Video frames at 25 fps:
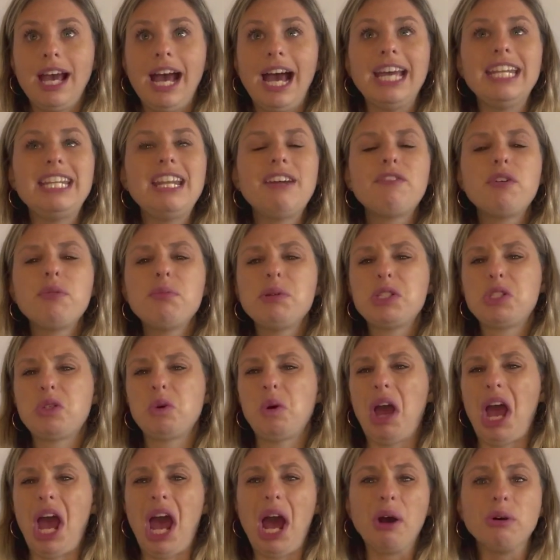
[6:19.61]
I'd never been to
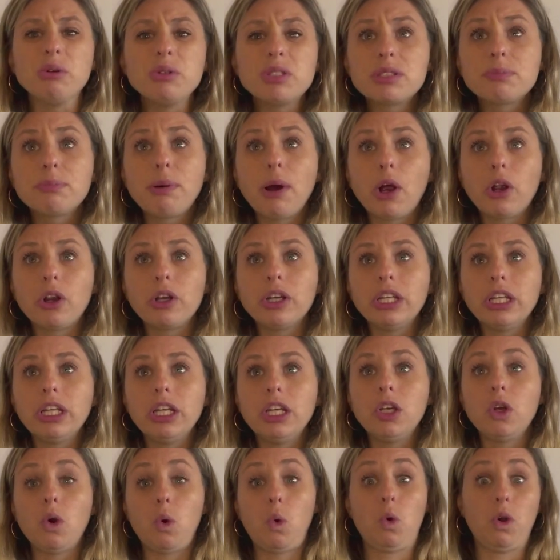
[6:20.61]
a house
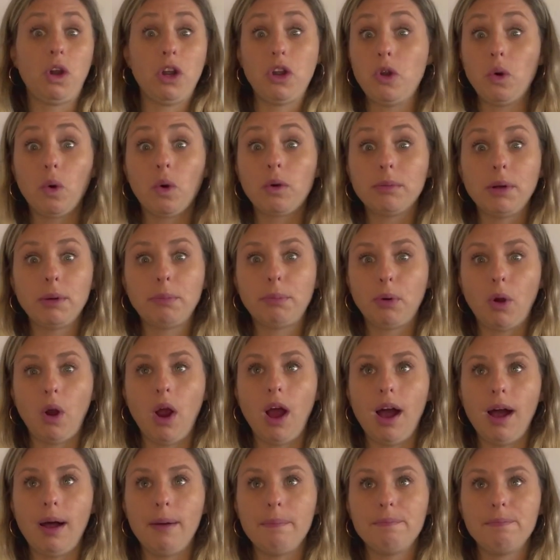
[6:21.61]
party or a normal
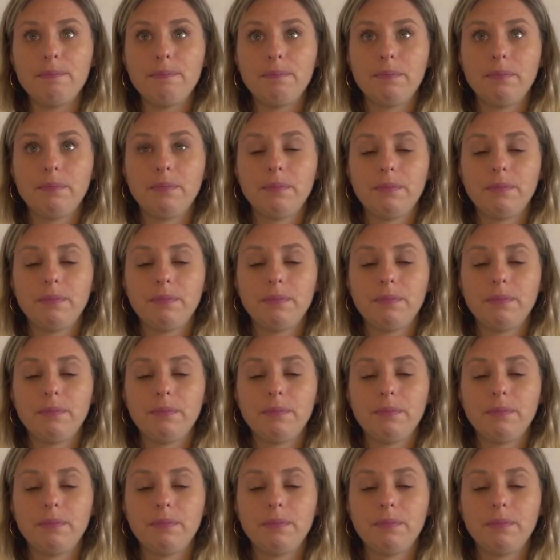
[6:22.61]
prom.